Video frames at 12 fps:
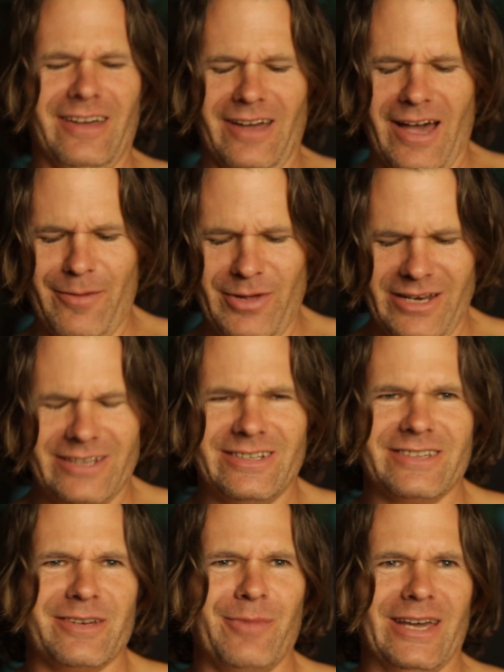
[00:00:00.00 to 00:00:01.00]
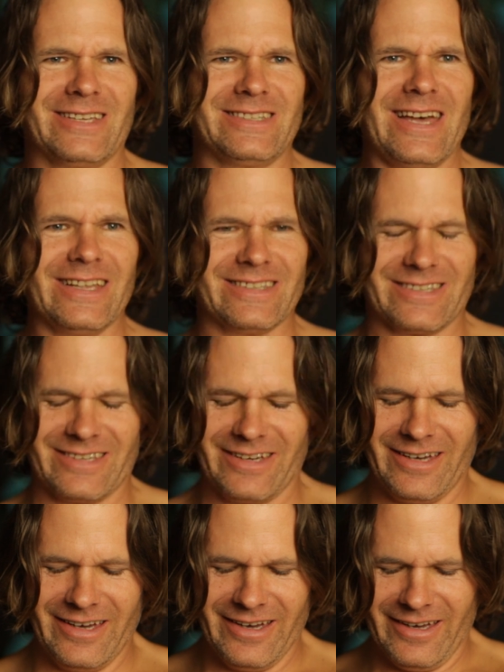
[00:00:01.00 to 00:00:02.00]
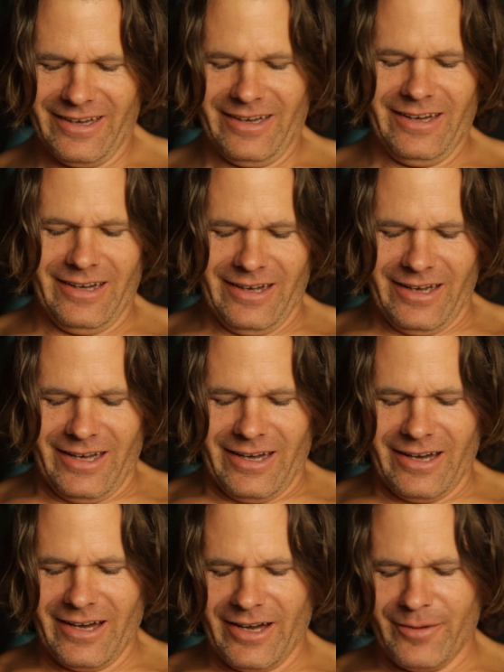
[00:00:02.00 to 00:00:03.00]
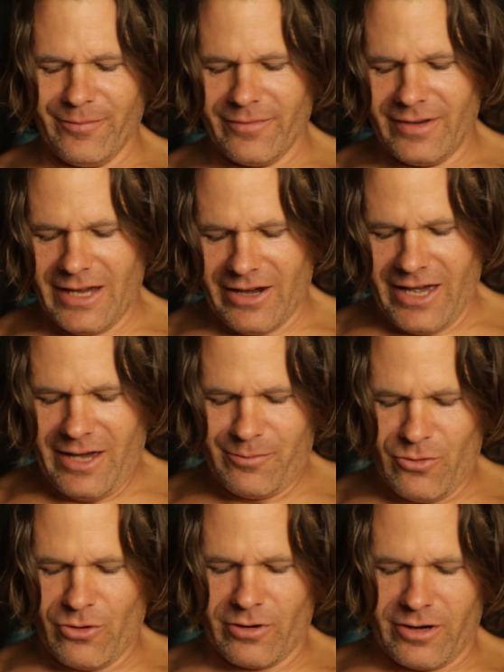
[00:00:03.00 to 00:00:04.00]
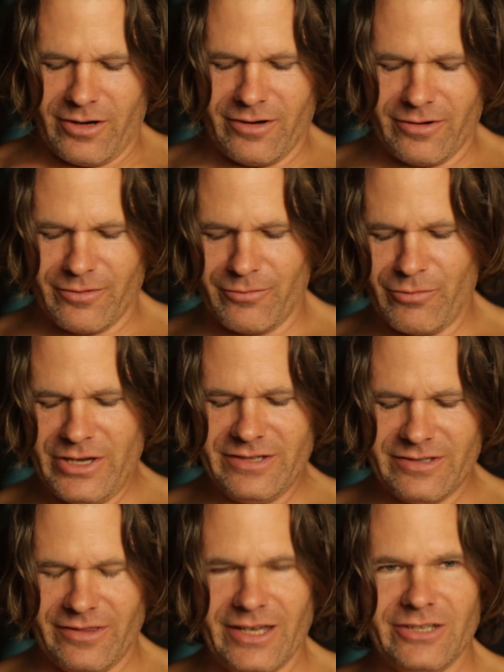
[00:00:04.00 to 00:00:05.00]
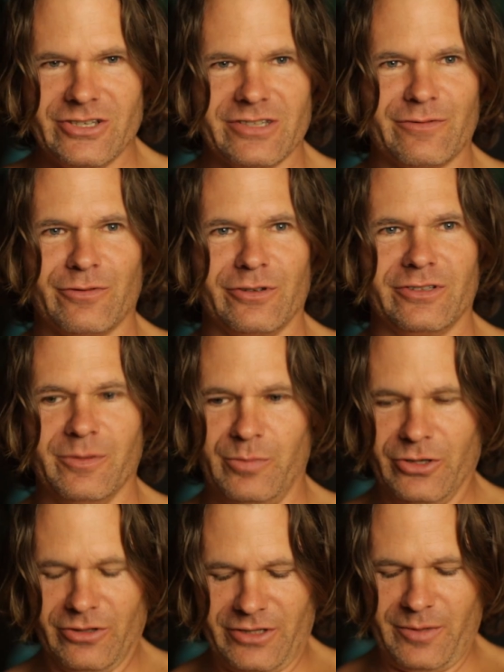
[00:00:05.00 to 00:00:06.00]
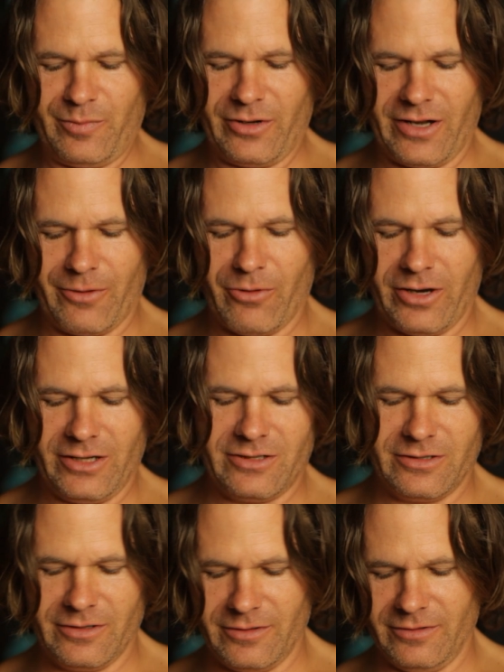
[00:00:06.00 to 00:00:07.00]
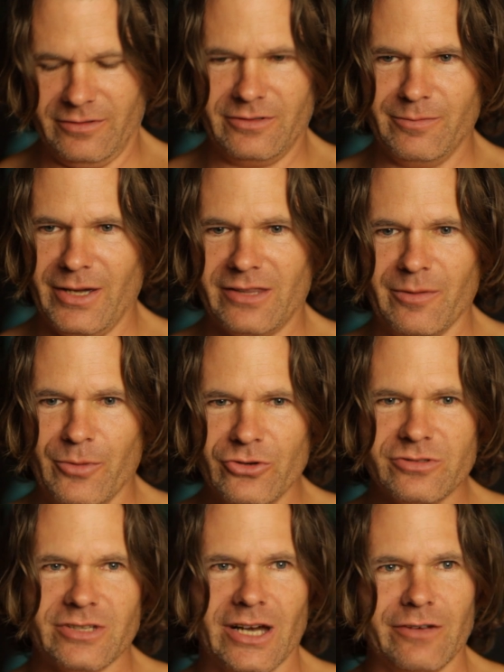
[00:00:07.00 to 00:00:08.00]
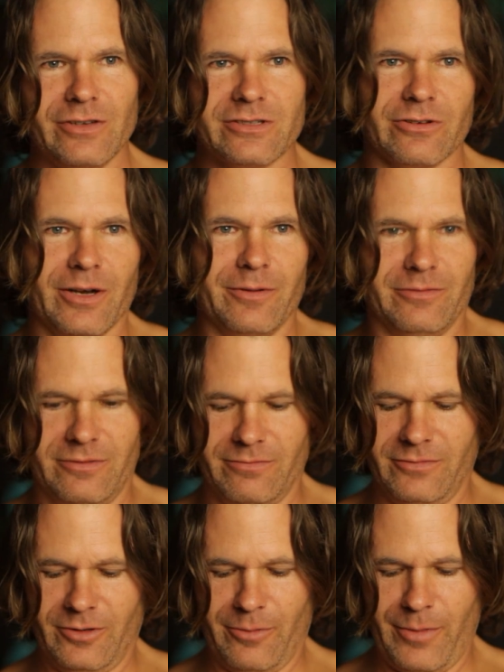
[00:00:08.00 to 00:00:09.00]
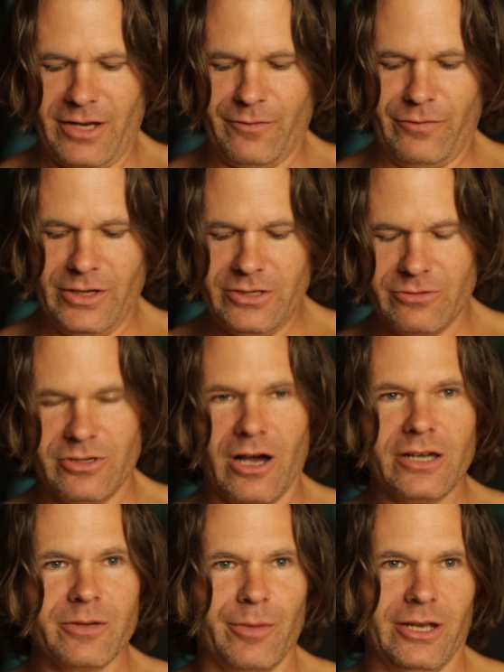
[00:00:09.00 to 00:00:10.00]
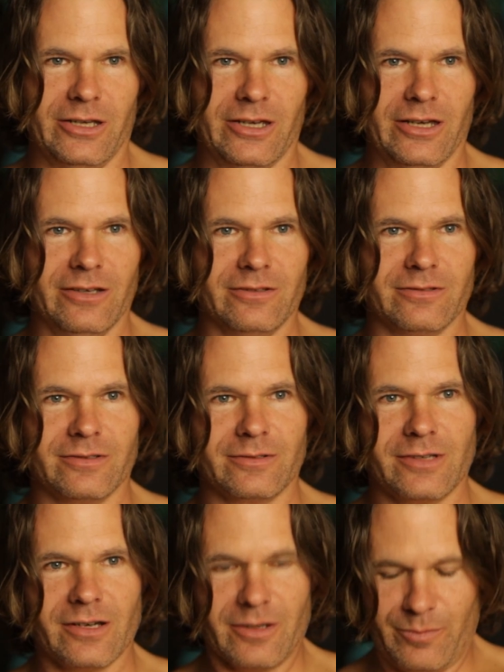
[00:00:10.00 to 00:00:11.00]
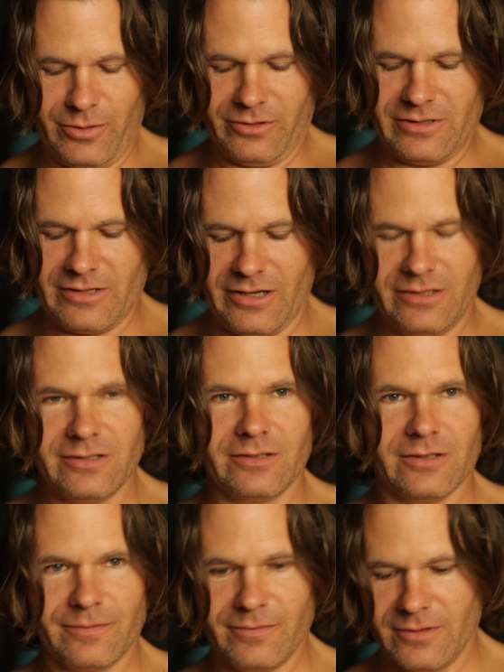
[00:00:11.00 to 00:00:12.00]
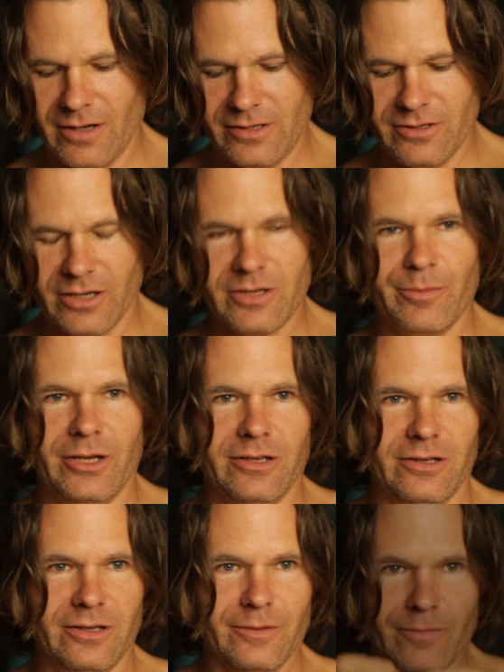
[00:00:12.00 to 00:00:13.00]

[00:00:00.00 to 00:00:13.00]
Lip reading: I mean, it doesn't make sense. Now I had more reason than just for to build it, but I wanted to make the most out of it, so I made a video documenting it. Okay, I'm gonna build this hut, and I documented it.